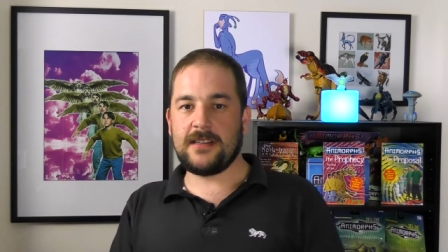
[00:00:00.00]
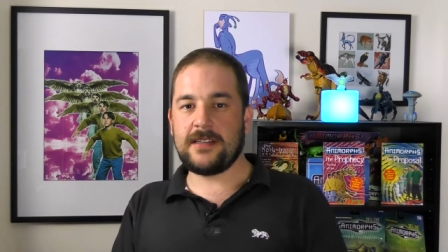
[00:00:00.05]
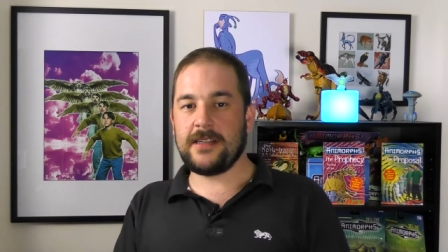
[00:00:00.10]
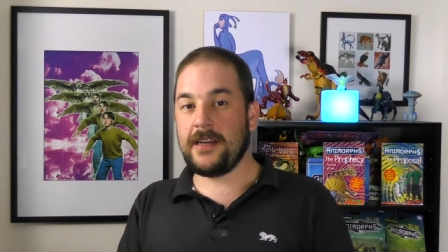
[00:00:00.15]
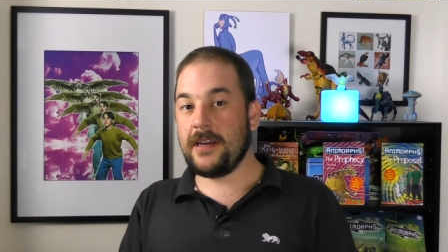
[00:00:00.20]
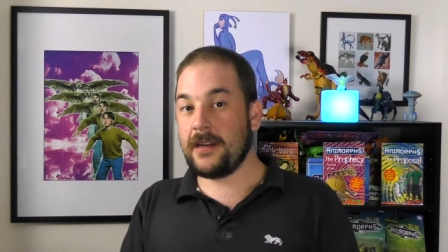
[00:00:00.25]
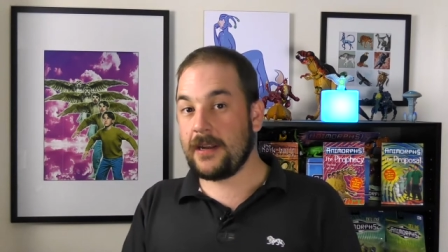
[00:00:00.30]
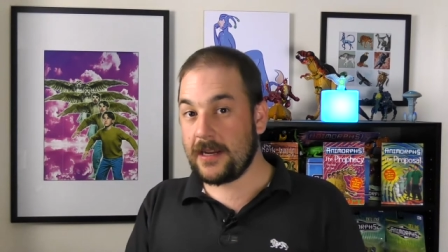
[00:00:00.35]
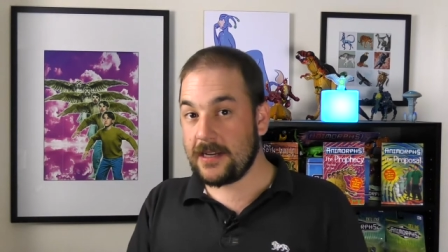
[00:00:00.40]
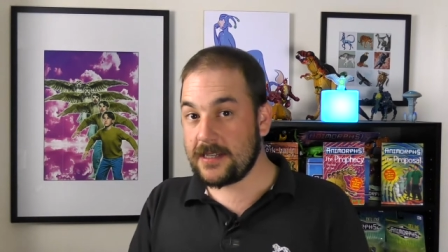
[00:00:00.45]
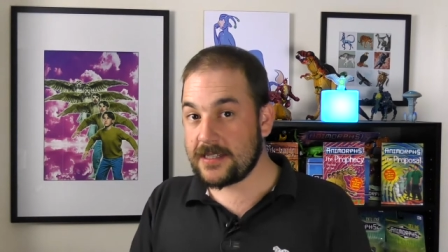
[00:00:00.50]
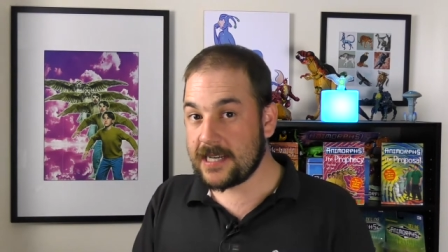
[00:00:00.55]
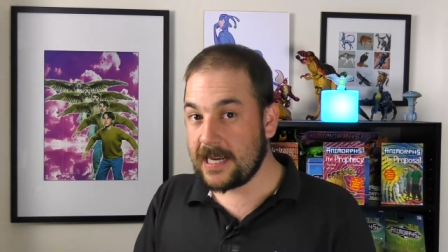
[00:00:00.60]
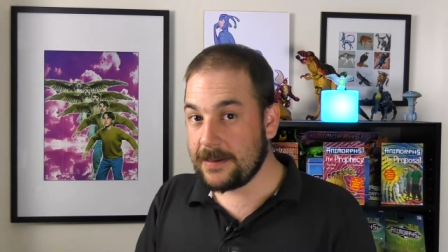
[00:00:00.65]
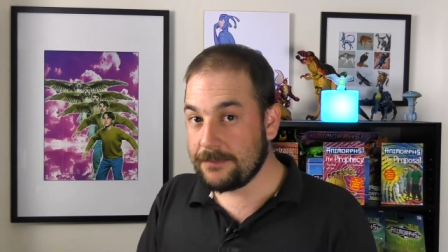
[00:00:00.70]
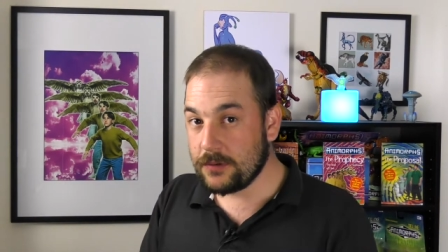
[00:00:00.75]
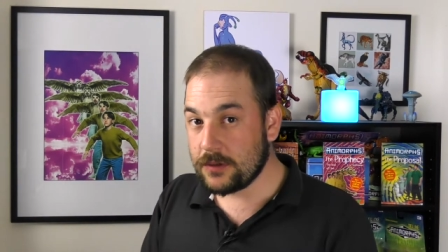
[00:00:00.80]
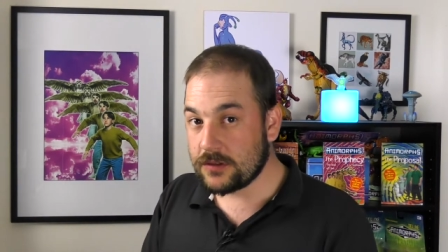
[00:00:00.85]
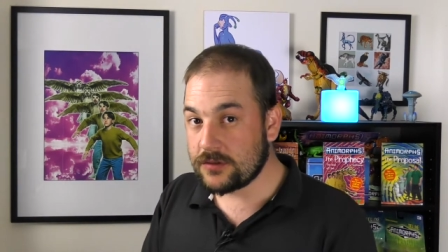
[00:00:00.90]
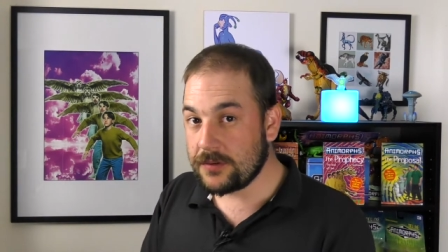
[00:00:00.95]
D N A
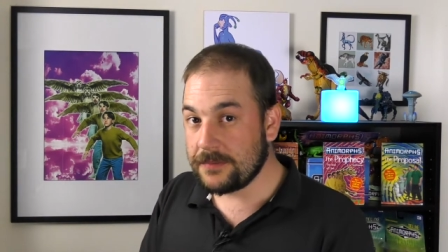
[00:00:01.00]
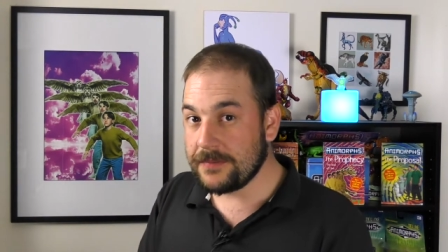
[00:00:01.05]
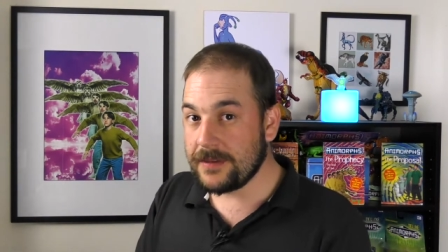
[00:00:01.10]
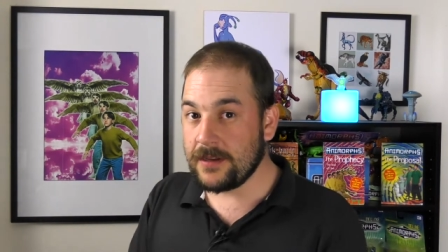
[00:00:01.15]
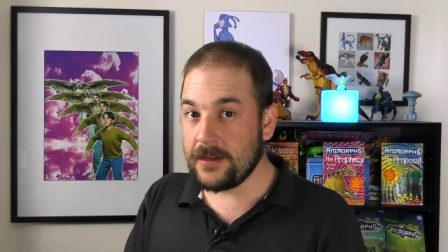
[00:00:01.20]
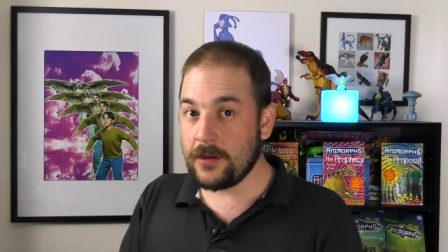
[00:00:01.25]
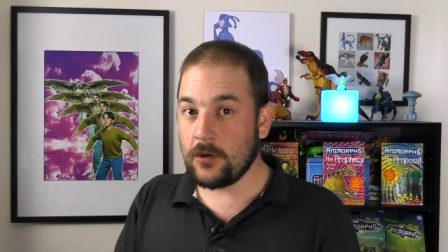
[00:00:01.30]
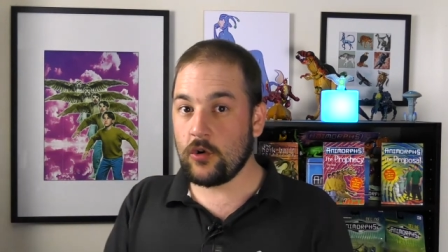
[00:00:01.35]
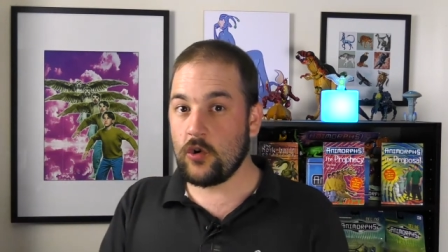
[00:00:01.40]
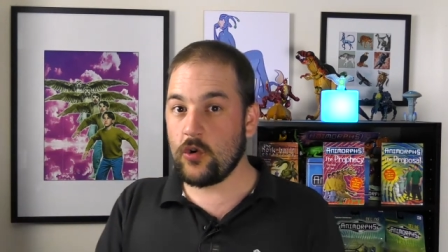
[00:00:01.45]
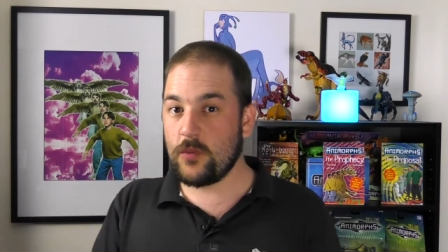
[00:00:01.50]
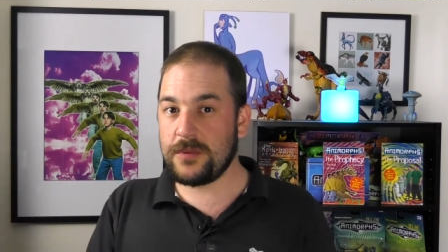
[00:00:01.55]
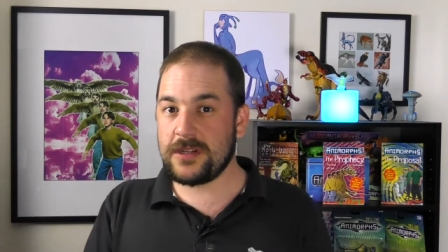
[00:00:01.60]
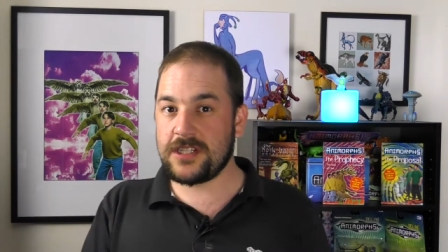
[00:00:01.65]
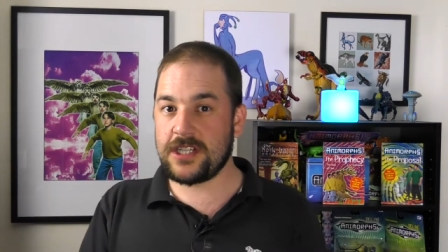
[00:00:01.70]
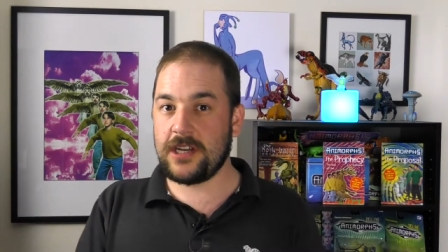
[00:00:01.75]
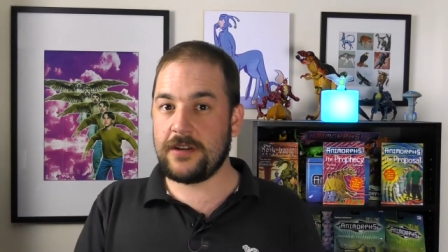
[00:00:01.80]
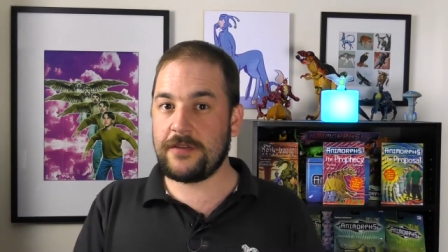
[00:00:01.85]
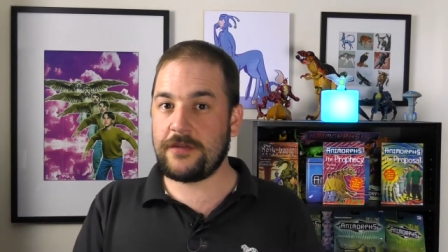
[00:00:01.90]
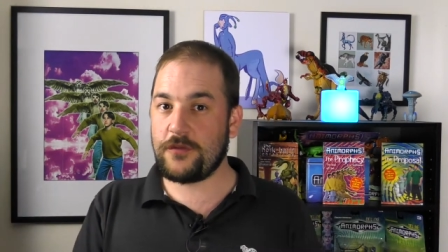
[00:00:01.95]
samples from the
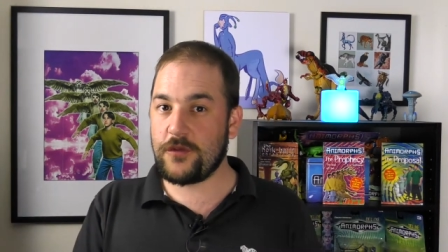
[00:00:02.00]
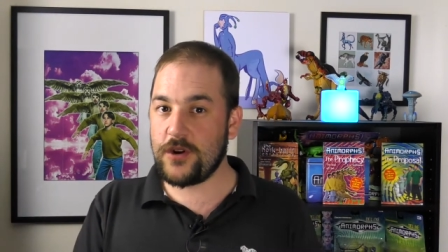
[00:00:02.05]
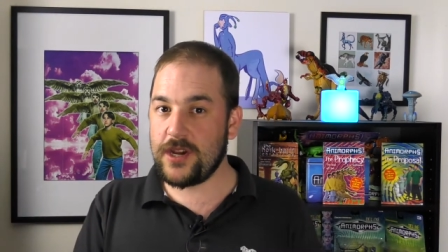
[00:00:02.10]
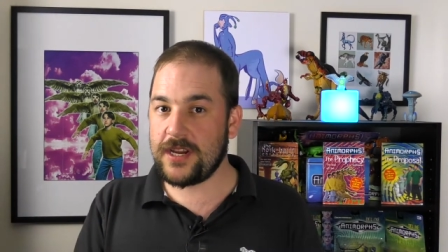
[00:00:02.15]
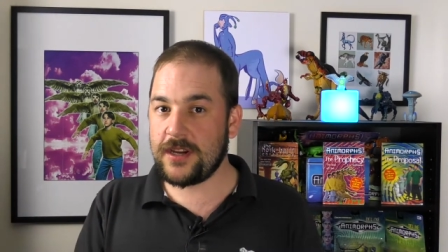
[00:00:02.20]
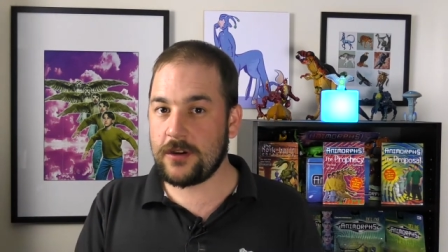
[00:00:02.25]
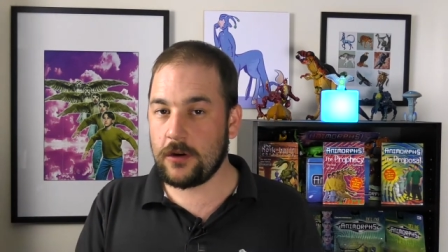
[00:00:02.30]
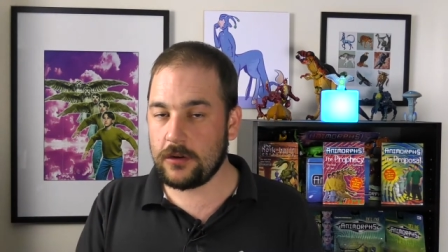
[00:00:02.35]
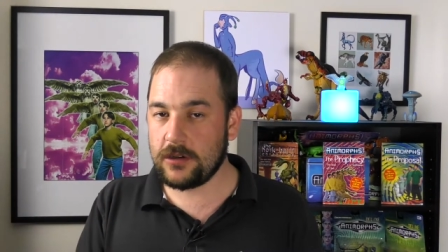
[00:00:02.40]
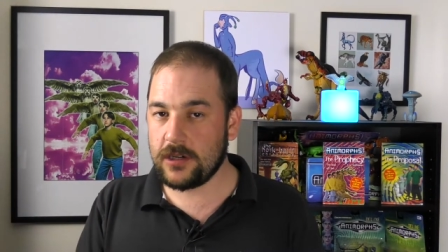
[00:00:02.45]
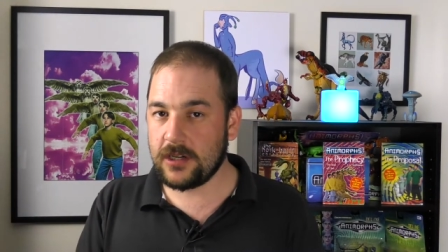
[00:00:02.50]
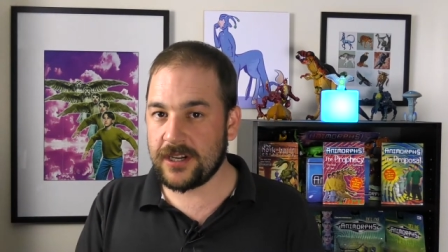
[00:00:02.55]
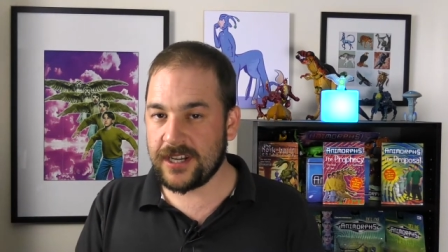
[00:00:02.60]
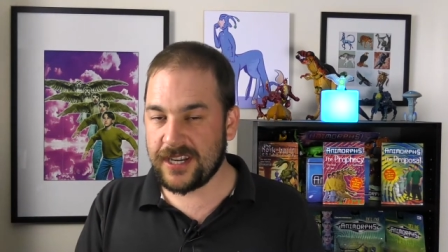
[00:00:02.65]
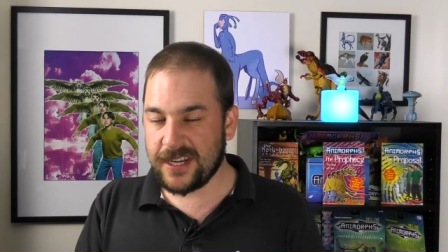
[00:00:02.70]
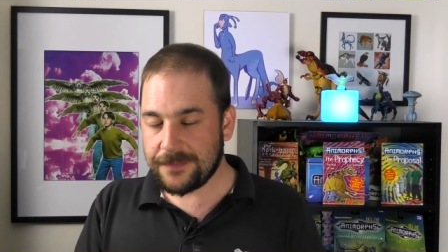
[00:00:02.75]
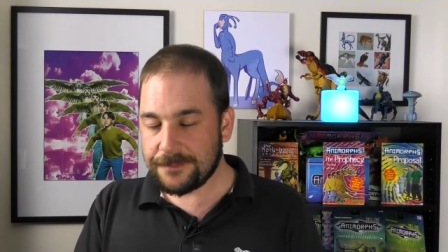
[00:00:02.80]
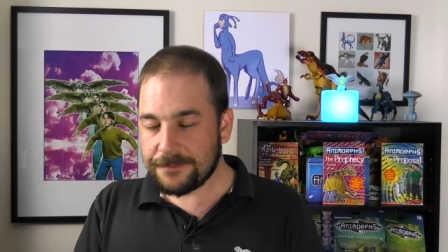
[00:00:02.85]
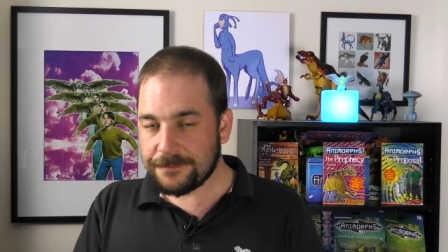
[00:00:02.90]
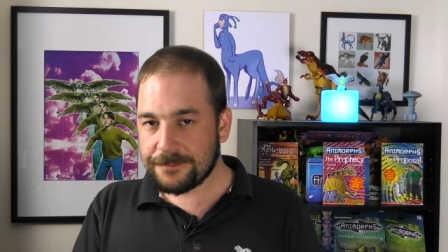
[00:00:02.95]
Hork-Bajir Free
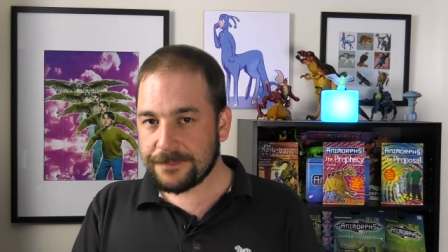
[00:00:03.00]
Colony,